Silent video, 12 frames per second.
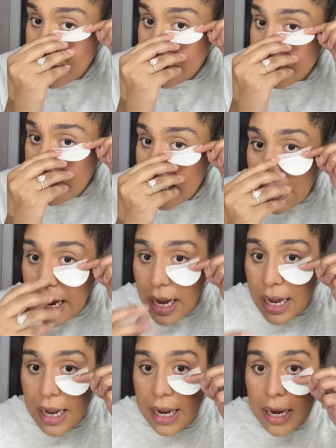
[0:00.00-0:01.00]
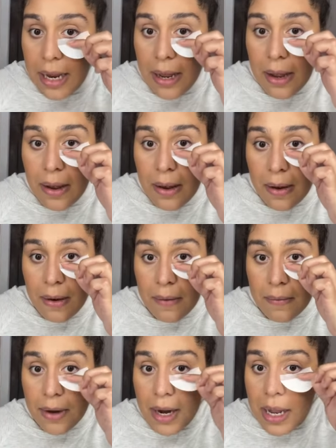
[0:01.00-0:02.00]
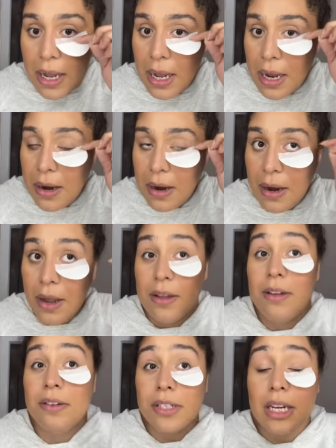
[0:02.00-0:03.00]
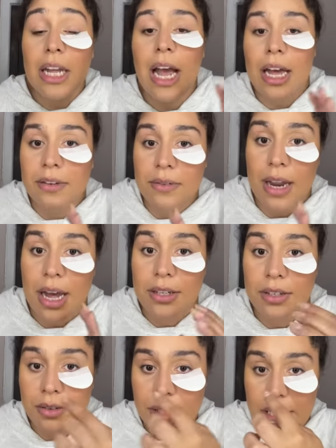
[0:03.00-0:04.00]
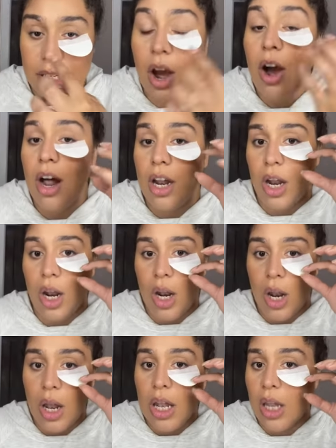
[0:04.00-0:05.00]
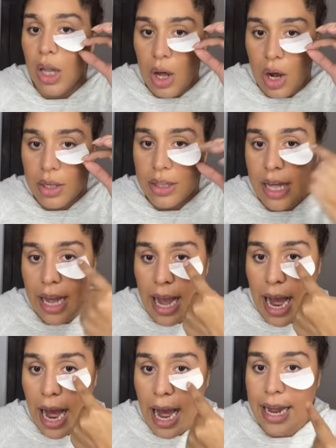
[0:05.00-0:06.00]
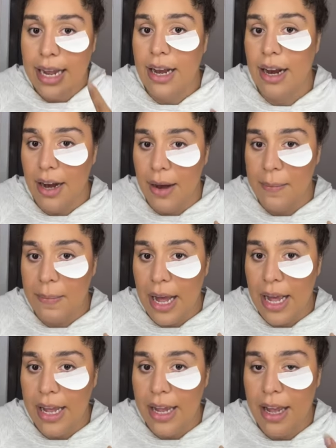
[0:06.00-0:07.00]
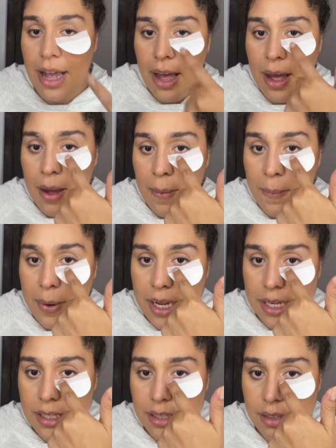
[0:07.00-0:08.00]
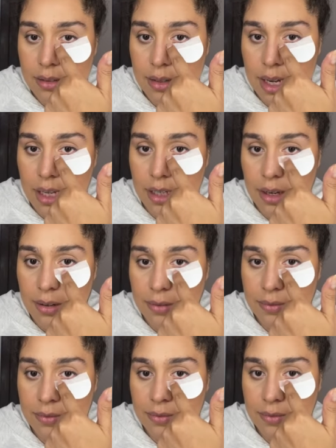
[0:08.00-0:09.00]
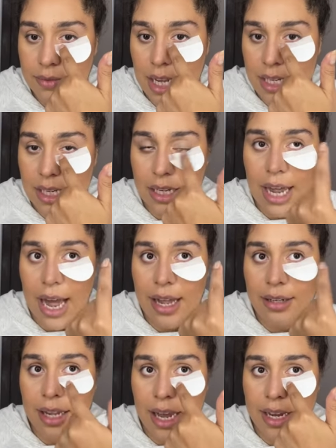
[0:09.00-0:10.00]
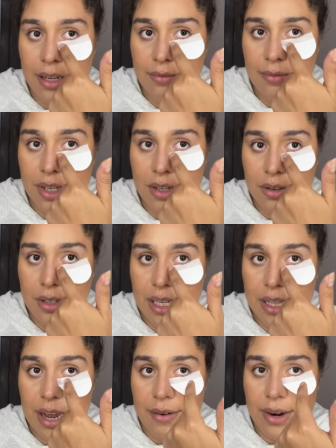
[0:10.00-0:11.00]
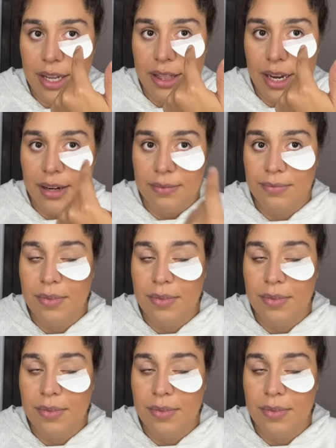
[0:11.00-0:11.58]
little guide right here. Usually I do not do this little long thing. I cut mine because hello, that's a lot. Like you don't need that right there.